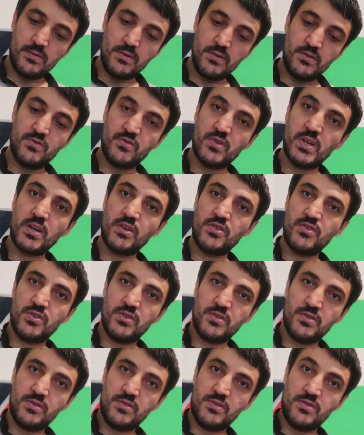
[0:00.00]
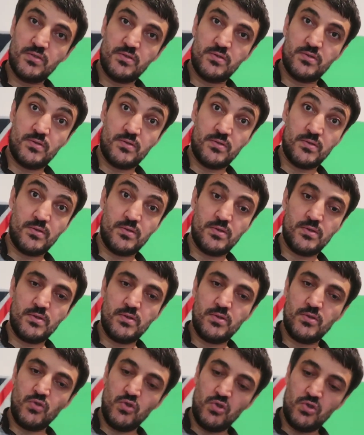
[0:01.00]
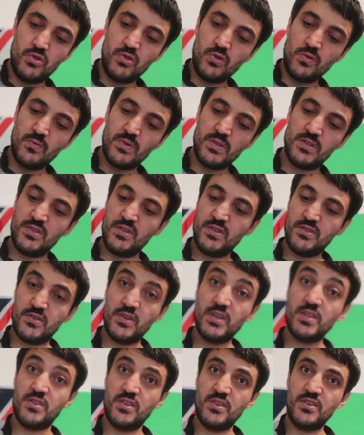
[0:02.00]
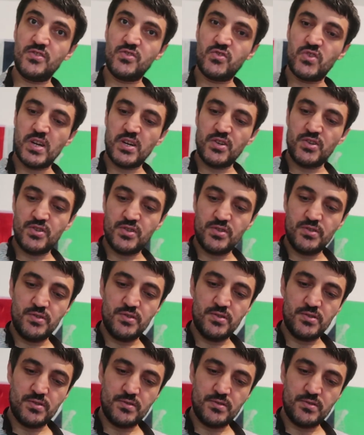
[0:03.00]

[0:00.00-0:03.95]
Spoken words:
instructions. You should always read the instructions.